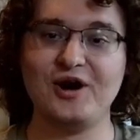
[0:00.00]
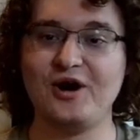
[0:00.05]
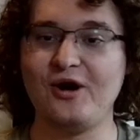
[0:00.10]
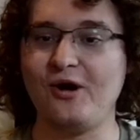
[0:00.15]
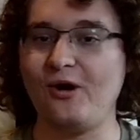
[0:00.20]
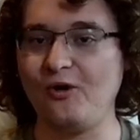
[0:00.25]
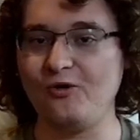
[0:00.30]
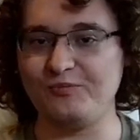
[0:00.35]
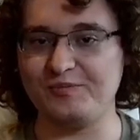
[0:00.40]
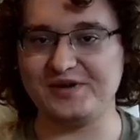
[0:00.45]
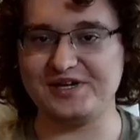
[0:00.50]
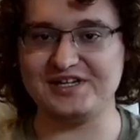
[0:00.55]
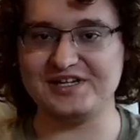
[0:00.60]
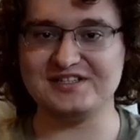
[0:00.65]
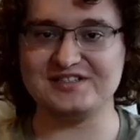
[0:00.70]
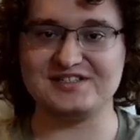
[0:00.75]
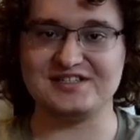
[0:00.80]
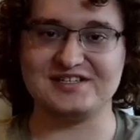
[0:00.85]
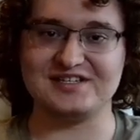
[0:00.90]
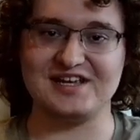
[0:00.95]
hoping
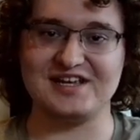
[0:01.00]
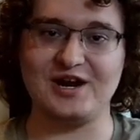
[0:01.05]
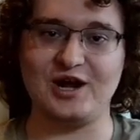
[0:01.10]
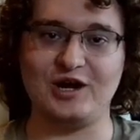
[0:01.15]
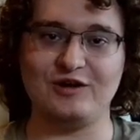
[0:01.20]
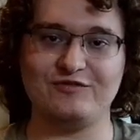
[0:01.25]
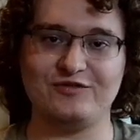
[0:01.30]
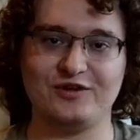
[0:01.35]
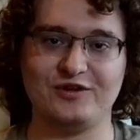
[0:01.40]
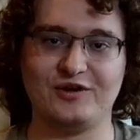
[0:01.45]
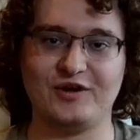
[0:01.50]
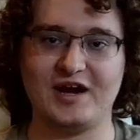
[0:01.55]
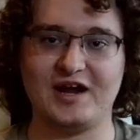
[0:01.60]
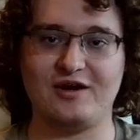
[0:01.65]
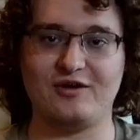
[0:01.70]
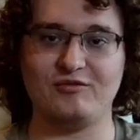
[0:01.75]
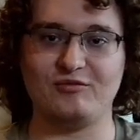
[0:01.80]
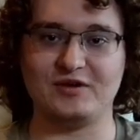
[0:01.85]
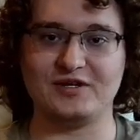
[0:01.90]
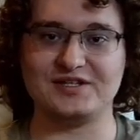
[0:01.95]
to get off the
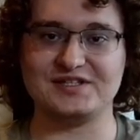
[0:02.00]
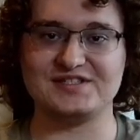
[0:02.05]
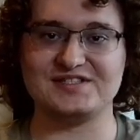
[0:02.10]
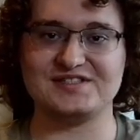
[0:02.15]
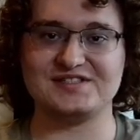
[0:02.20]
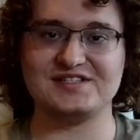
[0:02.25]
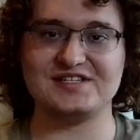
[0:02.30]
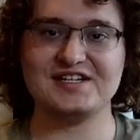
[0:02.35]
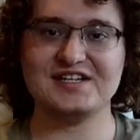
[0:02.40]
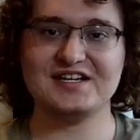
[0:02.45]
ground once